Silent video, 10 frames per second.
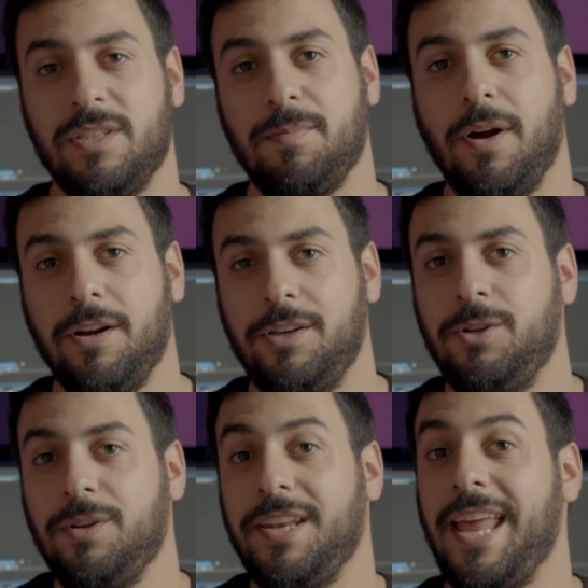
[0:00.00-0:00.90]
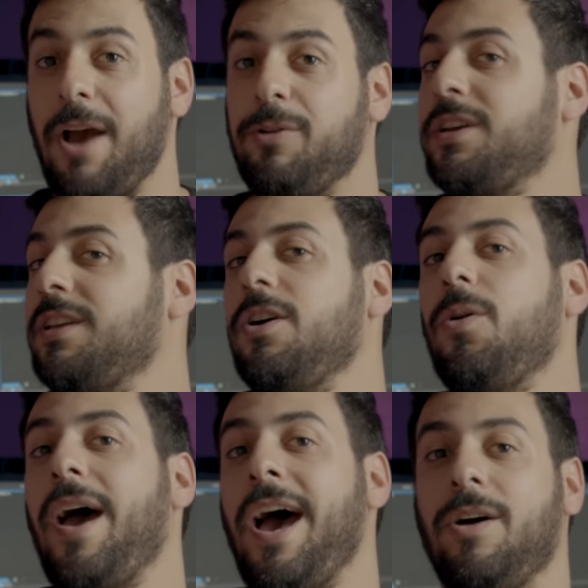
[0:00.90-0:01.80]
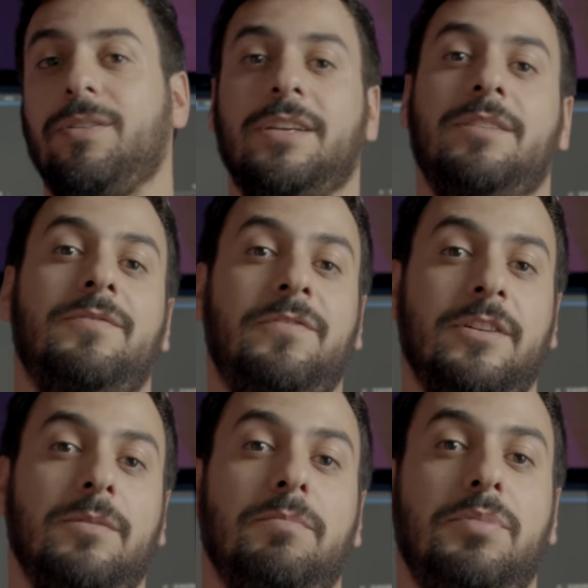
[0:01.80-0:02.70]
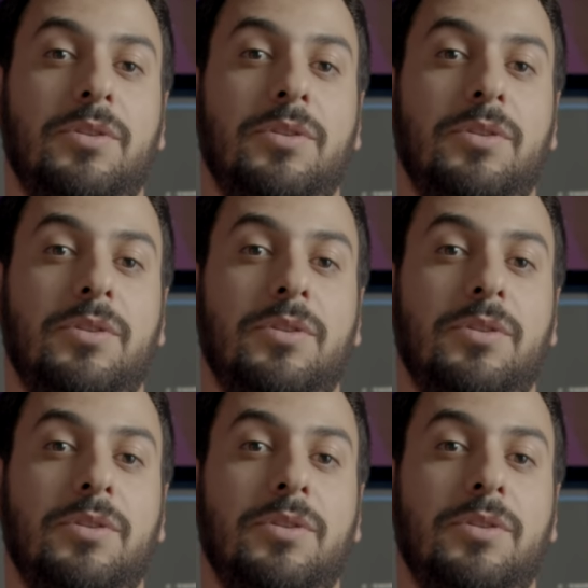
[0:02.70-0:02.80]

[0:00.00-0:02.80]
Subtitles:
inspired you and now you can go out and film